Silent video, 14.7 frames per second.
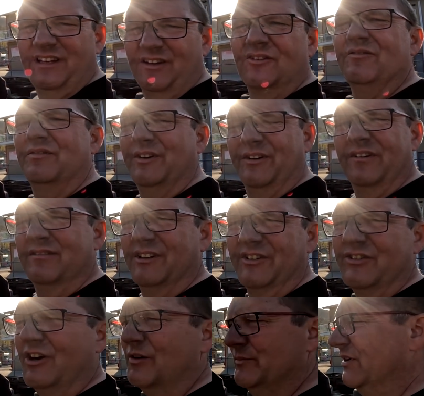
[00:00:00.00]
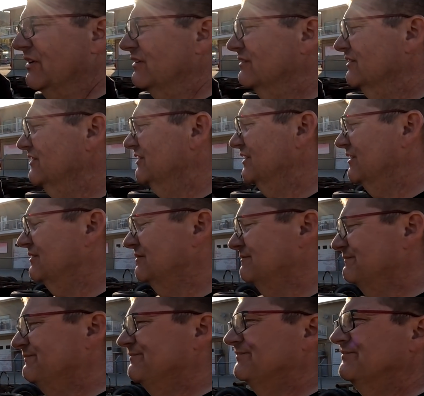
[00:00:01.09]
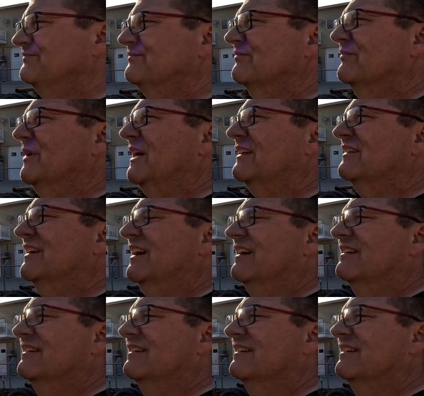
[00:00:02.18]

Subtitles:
you know, for the sharp turns. So, but